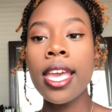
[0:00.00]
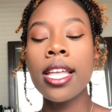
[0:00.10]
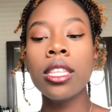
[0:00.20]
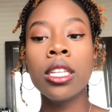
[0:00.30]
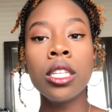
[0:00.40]

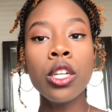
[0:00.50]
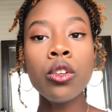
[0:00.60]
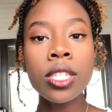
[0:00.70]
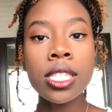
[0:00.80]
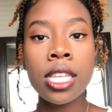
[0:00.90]
The
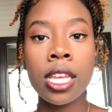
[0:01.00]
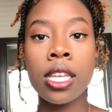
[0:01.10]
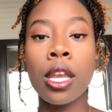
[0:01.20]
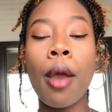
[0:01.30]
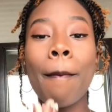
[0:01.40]
littlest
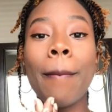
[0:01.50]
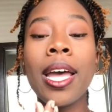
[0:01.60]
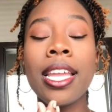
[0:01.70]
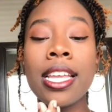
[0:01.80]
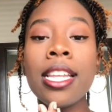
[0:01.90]
thing,
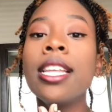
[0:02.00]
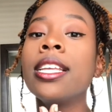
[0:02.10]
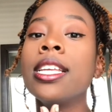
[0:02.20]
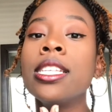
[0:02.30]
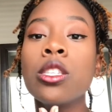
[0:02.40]
but it
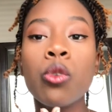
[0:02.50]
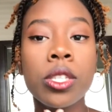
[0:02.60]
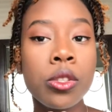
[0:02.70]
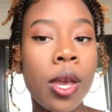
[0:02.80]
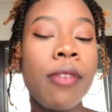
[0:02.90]
is going
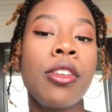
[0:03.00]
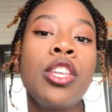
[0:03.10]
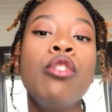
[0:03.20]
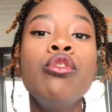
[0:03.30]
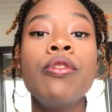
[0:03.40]
to have a
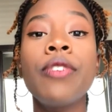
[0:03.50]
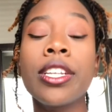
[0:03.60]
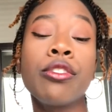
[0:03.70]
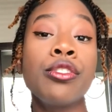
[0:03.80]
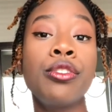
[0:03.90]
huge effect
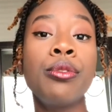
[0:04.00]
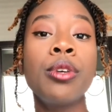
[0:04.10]
on you,